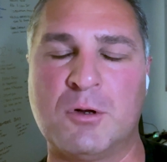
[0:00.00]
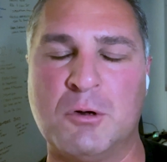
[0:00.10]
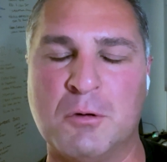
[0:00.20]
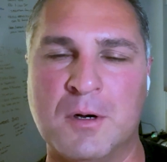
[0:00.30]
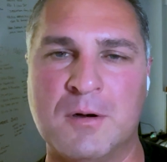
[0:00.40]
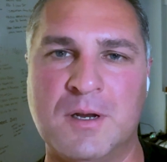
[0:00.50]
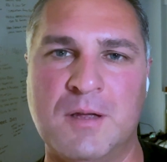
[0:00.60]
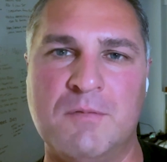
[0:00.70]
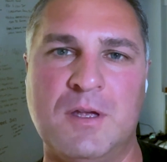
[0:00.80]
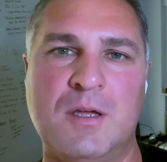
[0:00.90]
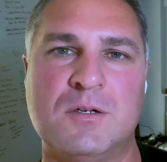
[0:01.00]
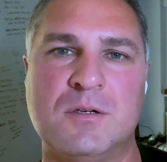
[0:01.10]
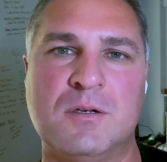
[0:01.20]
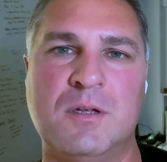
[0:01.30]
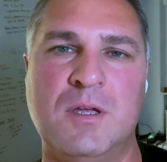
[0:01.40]
a career in
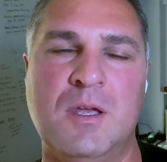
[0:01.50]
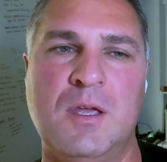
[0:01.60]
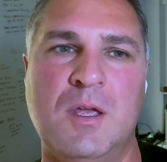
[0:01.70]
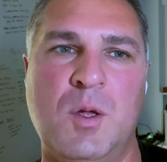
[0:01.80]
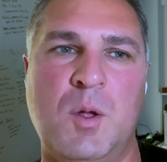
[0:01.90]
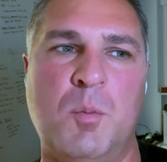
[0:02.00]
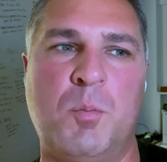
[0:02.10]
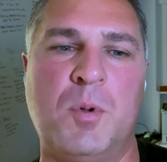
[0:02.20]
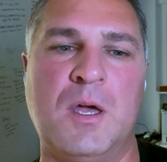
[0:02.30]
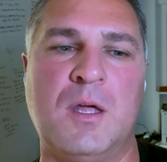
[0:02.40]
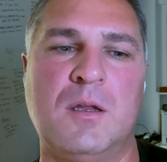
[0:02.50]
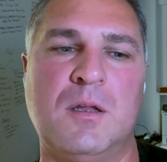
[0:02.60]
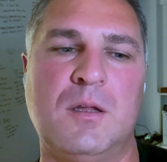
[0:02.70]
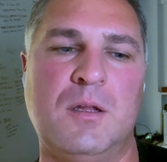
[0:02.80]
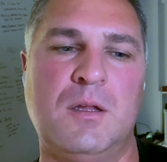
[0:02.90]
aviation, but
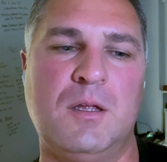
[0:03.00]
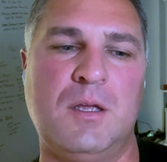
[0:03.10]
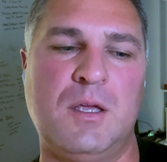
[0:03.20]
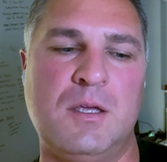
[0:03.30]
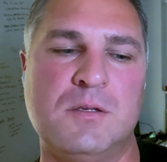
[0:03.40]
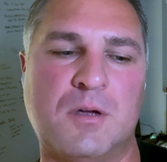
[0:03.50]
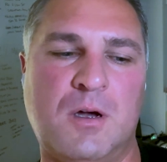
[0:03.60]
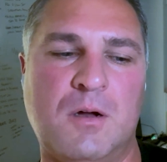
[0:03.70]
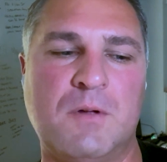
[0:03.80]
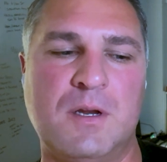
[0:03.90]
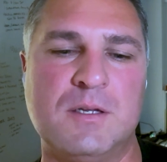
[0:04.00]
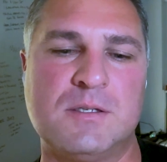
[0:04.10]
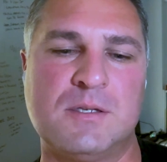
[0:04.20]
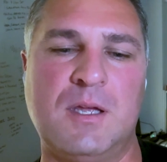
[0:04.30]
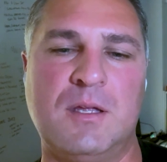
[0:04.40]
he's already
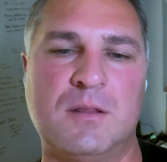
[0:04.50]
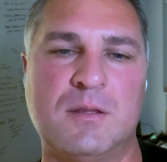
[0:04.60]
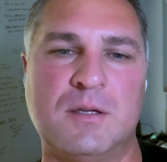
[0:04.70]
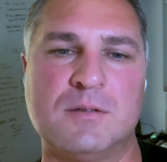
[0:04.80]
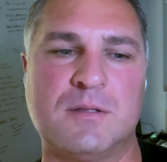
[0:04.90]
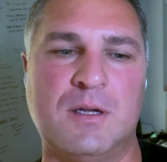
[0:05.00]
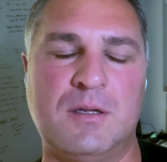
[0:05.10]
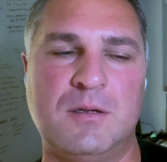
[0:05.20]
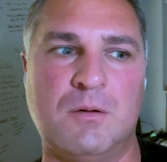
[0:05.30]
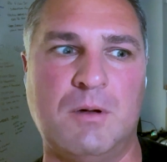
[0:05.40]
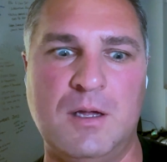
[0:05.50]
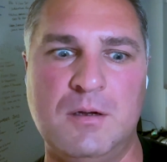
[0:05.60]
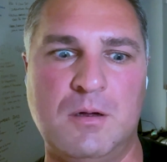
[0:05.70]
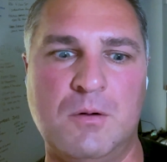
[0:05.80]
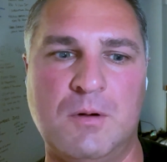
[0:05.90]
saying things like, I
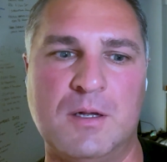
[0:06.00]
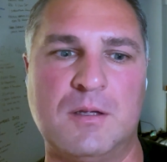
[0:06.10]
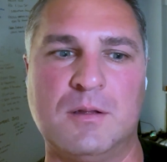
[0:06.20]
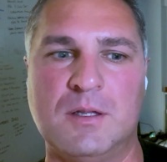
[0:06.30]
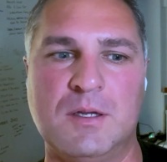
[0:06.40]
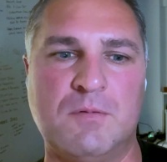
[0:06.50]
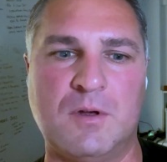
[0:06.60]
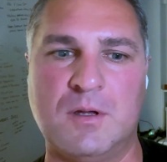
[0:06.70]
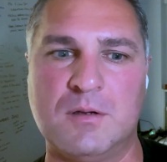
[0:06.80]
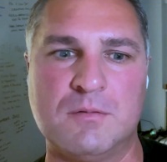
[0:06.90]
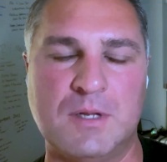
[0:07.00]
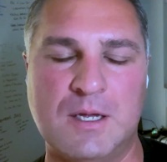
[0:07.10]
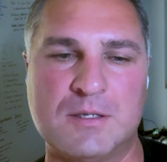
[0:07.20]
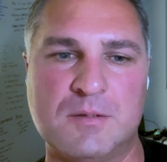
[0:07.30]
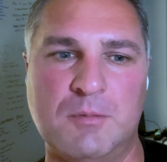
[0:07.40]
know I can live on
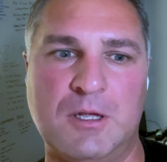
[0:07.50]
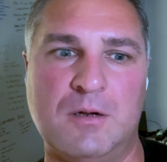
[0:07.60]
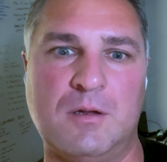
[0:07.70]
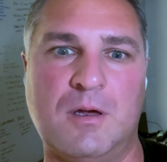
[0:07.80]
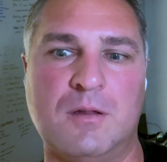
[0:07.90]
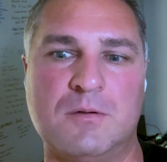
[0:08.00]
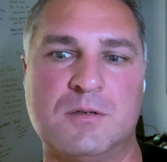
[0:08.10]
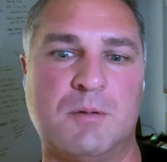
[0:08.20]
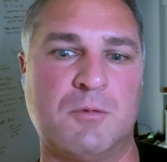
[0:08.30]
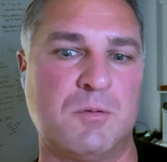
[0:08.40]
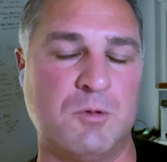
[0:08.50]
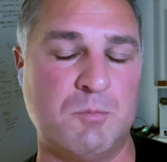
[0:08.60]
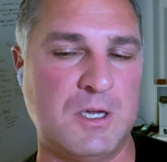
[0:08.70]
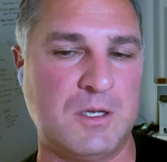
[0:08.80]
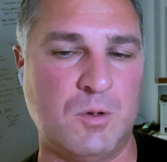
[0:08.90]
X amount of dollars. I'm going to be
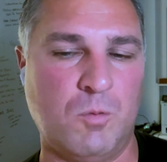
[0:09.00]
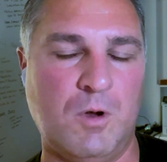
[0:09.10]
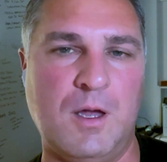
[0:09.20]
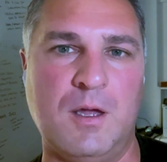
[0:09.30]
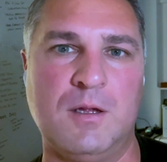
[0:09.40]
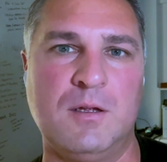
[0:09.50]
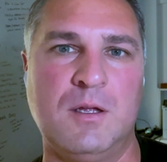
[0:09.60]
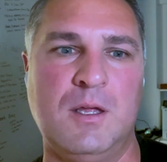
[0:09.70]
making Y.